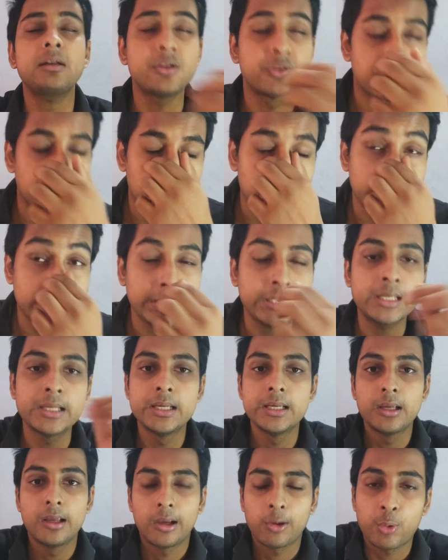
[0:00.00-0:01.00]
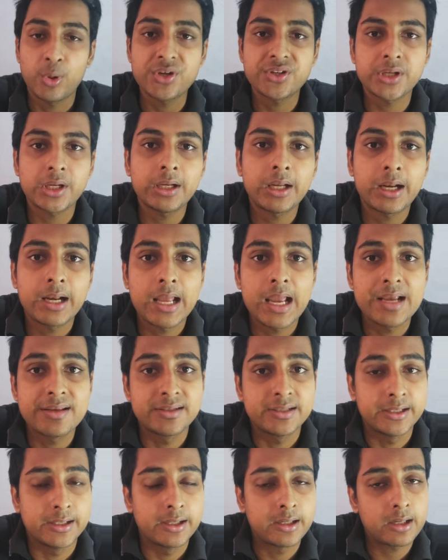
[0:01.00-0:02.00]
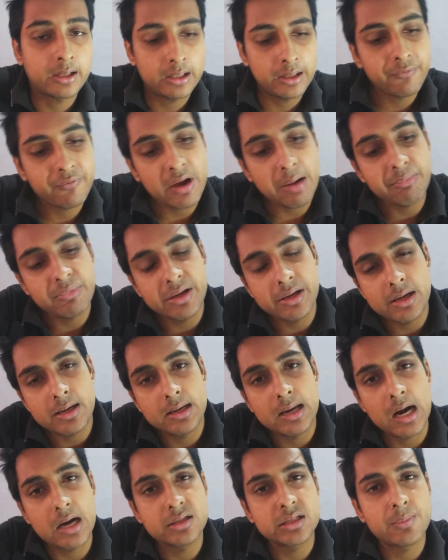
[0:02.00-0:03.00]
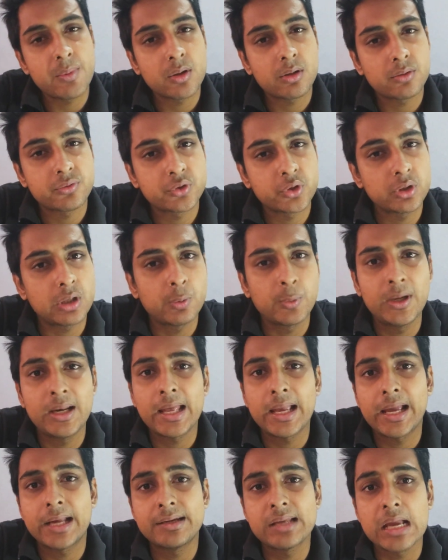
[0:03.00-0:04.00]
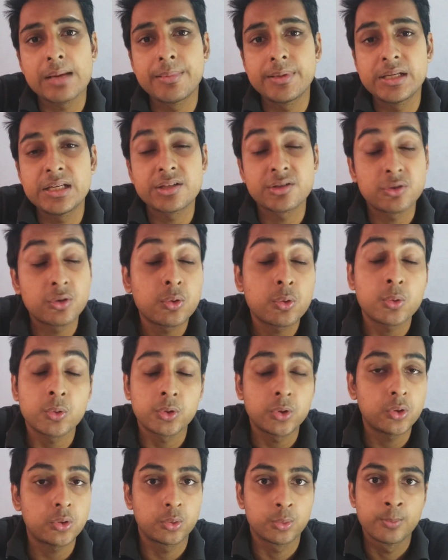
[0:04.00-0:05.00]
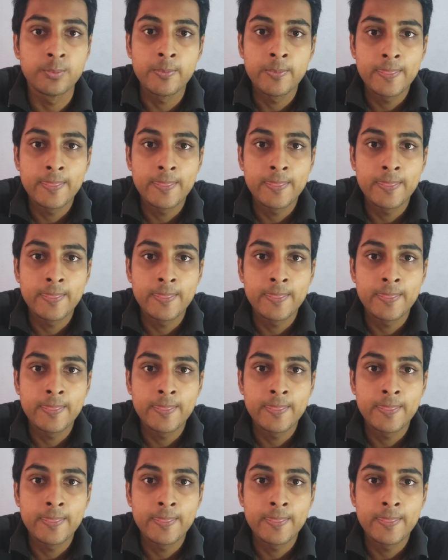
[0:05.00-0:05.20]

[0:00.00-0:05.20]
So the question arises here, if I'm taking large amount of sugar, will I get diabetes? No,